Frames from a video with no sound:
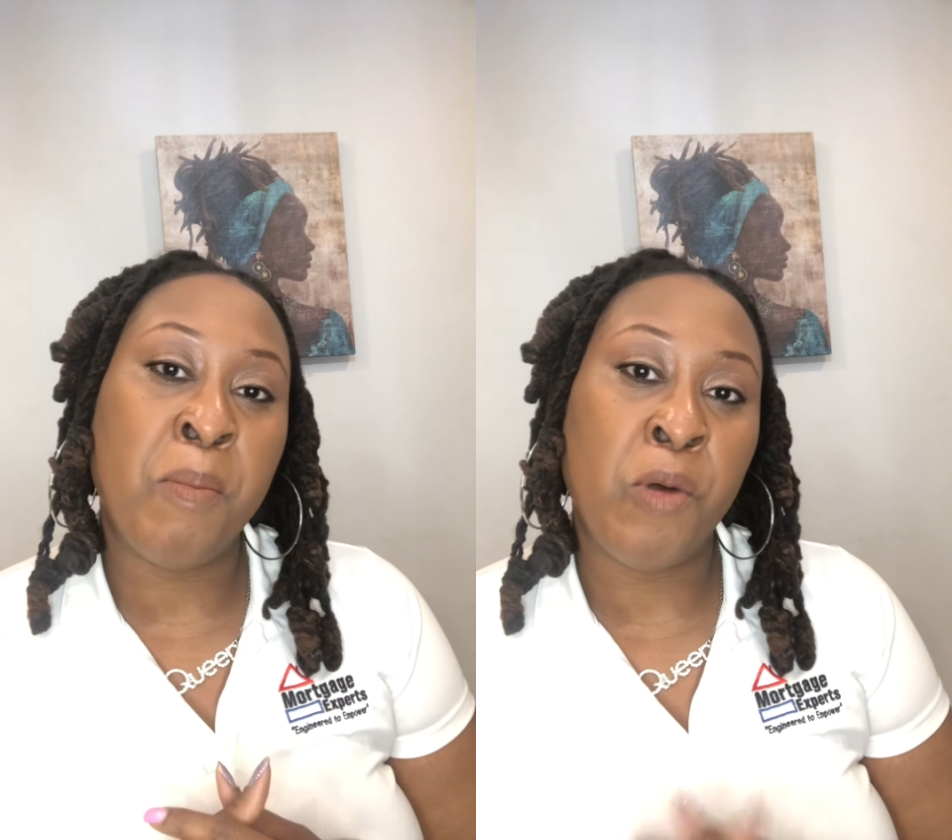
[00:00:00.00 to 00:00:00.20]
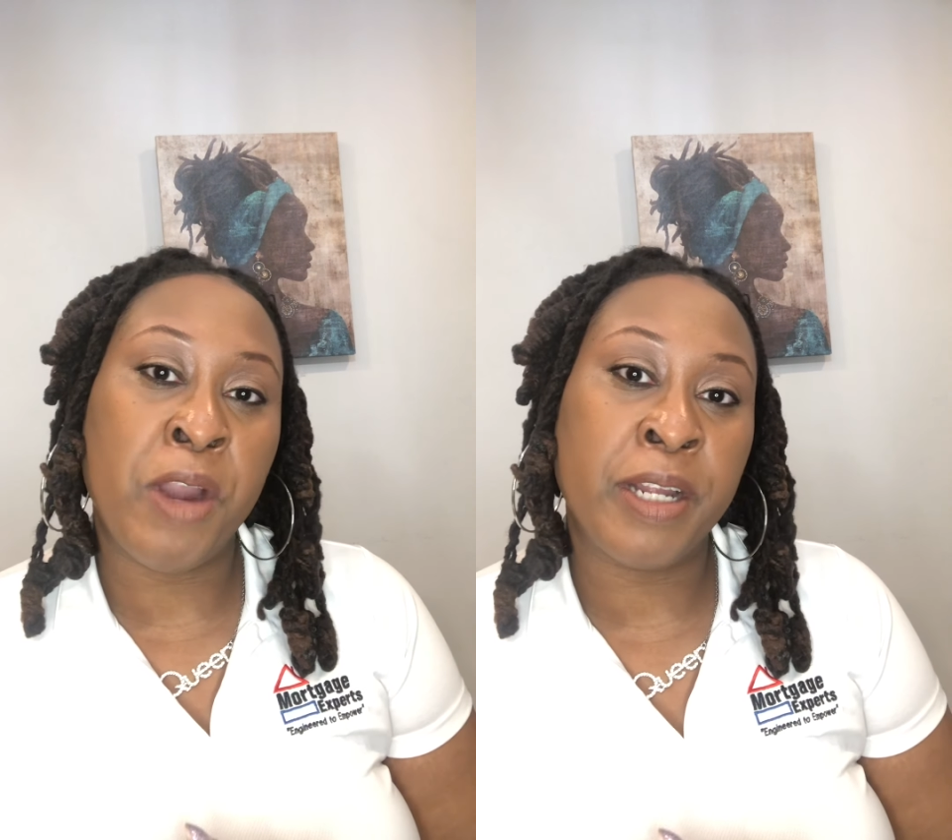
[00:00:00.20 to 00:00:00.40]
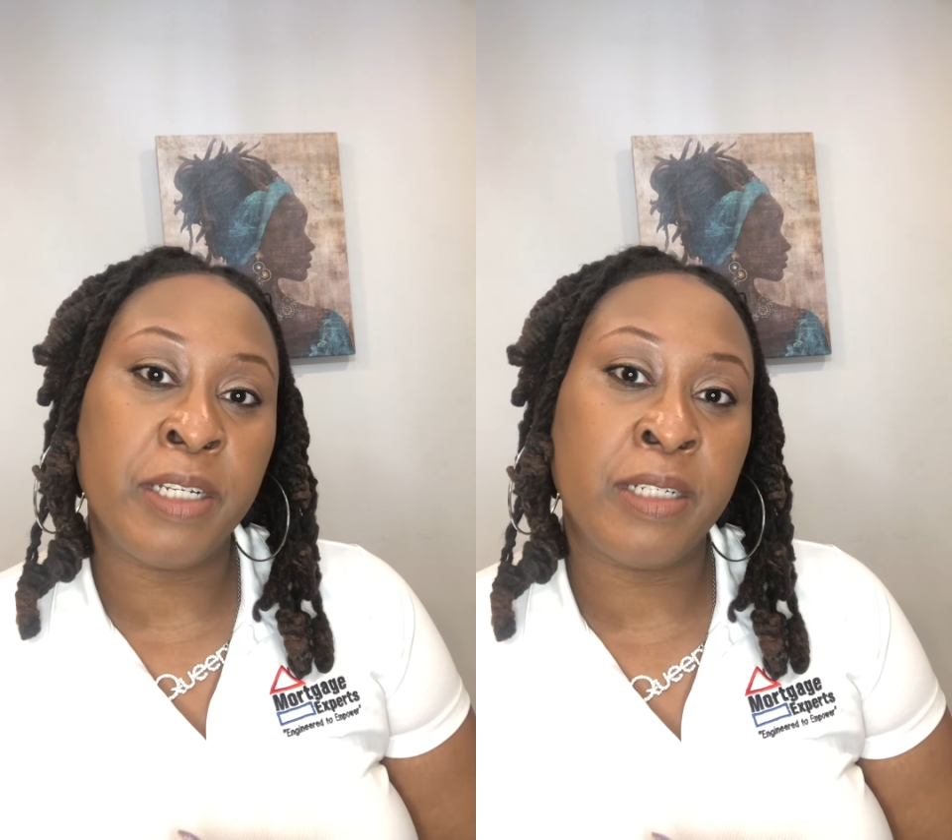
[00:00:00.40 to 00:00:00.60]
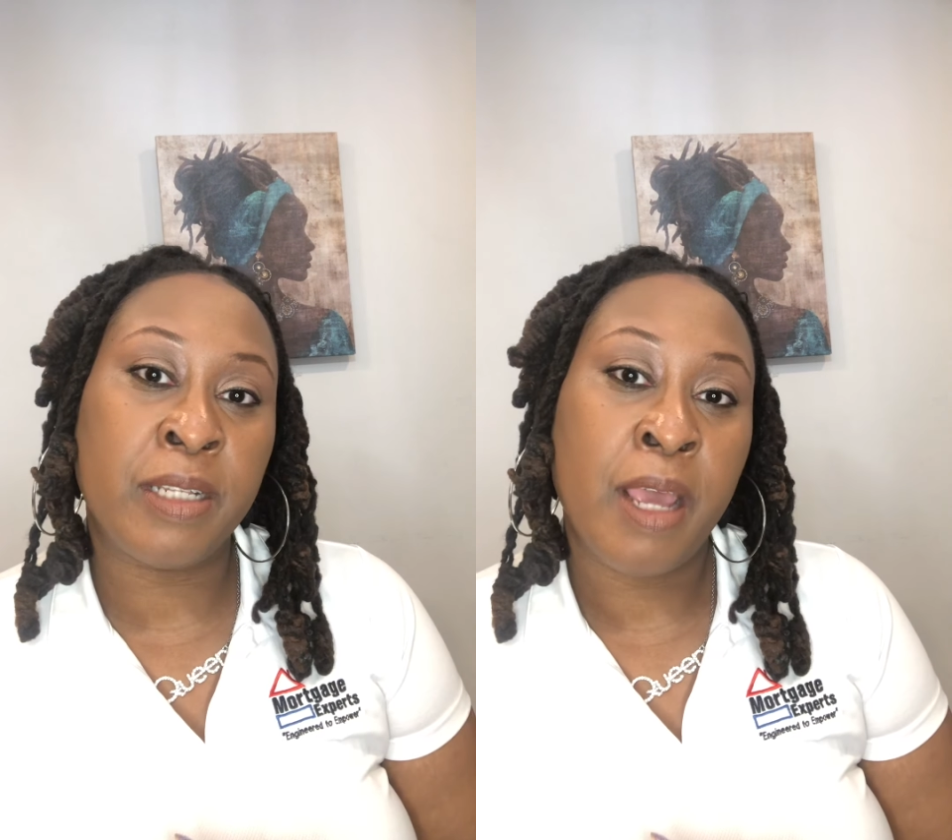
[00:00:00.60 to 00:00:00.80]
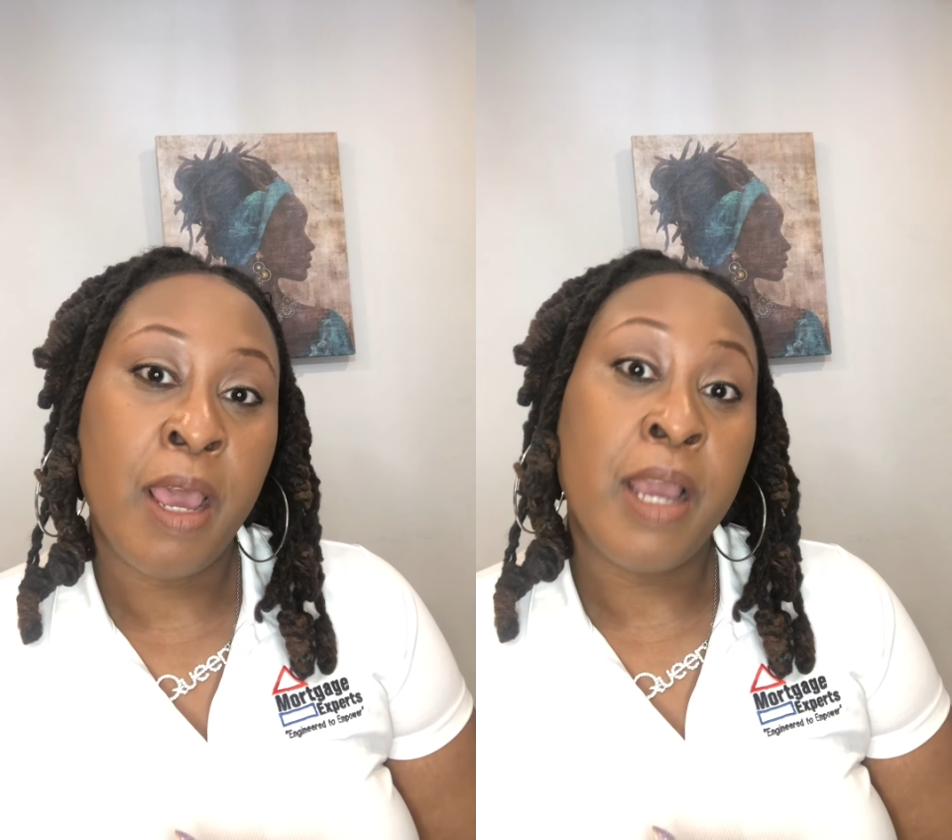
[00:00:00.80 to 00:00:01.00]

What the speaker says: mortgages.